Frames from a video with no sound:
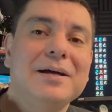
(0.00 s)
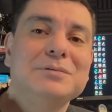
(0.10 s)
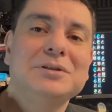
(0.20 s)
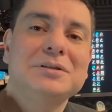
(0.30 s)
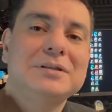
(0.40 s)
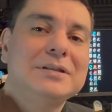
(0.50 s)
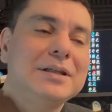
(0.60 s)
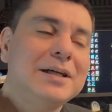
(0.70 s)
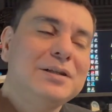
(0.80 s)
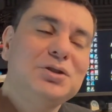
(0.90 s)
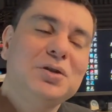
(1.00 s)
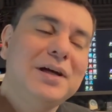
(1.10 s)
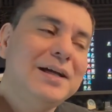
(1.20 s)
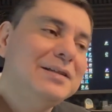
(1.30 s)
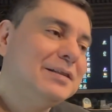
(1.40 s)
Just
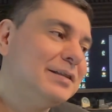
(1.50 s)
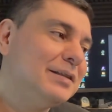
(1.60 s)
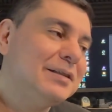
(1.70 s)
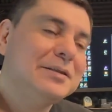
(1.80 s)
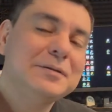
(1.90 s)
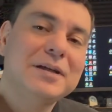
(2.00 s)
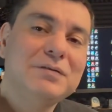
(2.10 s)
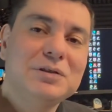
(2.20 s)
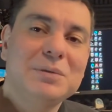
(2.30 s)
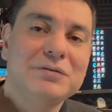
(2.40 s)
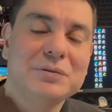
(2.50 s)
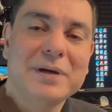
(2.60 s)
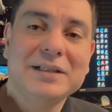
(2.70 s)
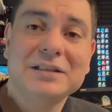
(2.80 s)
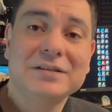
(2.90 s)
trying to give you some
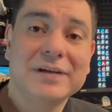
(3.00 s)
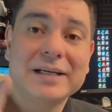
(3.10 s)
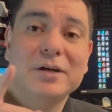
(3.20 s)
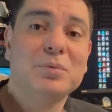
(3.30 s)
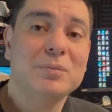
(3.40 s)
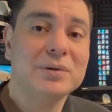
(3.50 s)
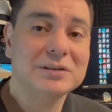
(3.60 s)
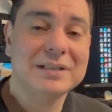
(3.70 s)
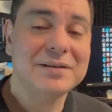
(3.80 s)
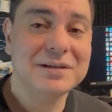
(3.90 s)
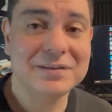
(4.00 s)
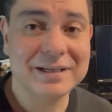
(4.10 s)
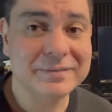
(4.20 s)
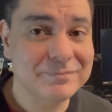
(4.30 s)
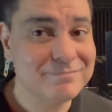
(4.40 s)
information. If I can help one person out there,
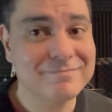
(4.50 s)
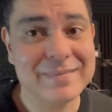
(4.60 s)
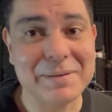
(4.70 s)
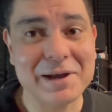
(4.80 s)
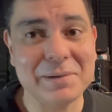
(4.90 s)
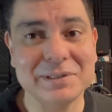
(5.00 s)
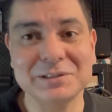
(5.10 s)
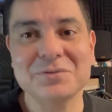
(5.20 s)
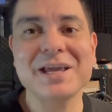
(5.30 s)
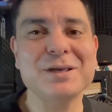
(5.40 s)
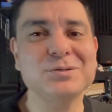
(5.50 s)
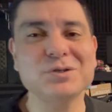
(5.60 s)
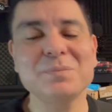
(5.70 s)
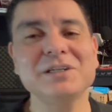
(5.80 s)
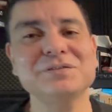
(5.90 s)
then I'm happy. So thank you
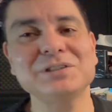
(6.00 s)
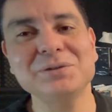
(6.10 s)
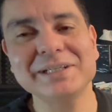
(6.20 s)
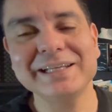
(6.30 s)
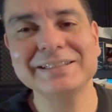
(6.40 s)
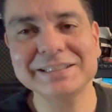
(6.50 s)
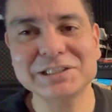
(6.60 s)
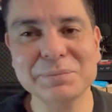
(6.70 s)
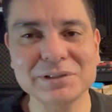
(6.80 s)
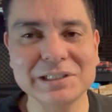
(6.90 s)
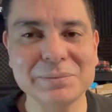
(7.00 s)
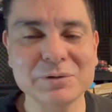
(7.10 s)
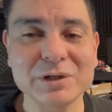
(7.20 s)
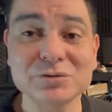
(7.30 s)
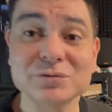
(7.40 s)
so much for tuning in. DJ Martini
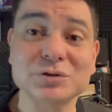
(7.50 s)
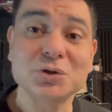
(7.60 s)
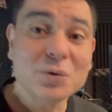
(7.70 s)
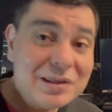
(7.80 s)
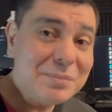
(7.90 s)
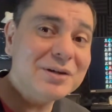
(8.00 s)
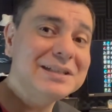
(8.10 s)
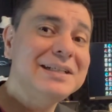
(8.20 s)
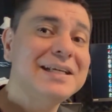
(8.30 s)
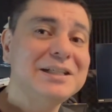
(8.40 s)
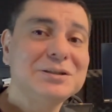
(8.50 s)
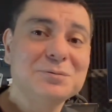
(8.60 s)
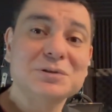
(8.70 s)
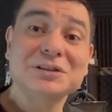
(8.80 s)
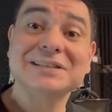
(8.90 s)
Midwest, join the Martini Nation.
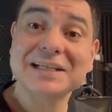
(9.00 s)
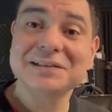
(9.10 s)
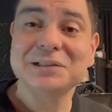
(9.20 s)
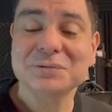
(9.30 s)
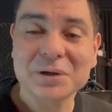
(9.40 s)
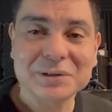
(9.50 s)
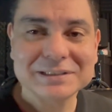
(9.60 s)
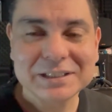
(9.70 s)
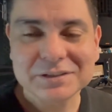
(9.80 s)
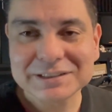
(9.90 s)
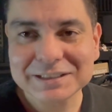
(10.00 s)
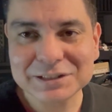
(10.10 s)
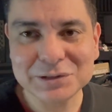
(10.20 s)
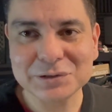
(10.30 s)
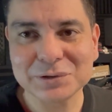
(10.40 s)
We're steadily growing, so let's
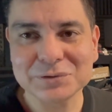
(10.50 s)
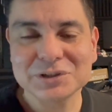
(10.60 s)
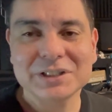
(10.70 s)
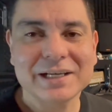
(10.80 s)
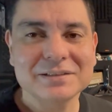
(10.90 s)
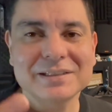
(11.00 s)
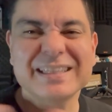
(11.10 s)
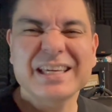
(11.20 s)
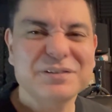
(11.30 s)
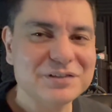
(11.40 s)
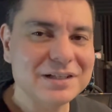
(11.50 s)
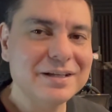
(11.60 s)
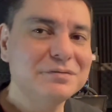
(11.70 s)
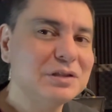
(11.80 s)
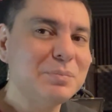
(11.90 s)
continue to grow this channel. And thank you for the
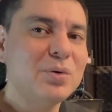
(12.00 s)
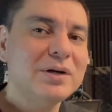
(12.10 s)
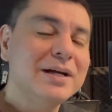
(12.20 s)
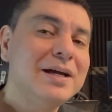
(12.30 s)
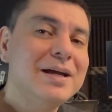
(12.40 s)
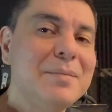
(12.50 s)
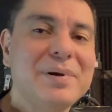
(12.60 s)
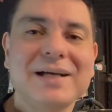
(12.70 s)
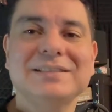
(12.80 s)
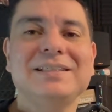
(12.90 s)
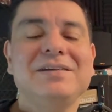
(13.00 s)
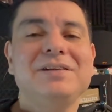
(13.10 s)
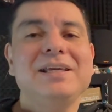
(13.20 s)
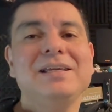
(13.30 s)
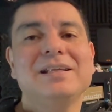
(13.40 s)
love, support,
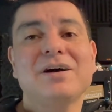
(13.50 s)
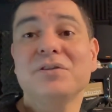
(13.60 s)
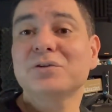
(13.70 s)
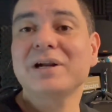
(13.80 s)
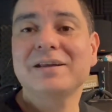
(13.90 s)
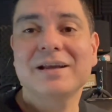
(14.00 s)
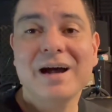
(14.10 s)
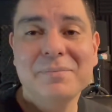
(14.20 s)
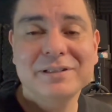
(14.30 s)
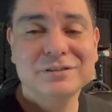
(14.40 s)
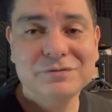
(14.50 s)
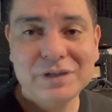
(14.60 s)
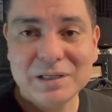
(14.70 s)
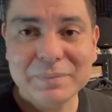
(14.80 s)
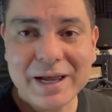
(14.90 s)
positivity, and all the great comments and
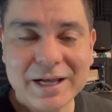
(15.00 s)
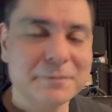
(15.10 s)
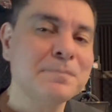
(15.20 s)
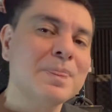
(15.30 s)
feedback.